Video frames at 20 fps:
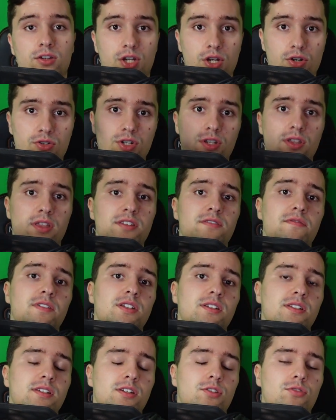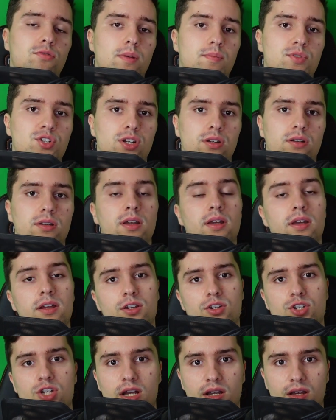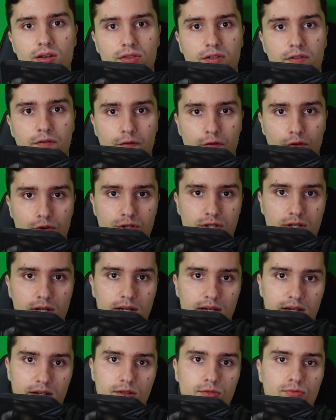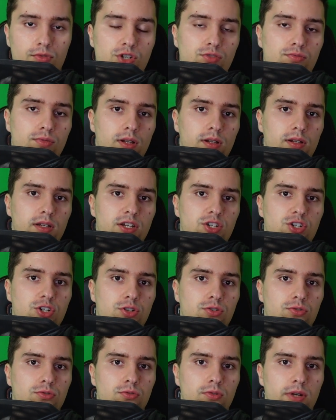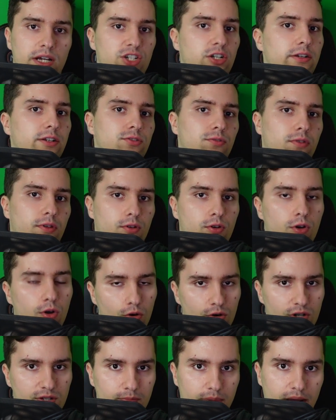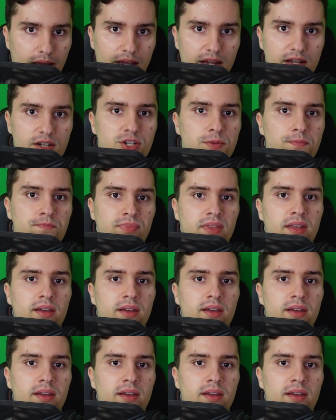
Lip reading: go to this video's description, check out the first link, which will lead you actually to the course page,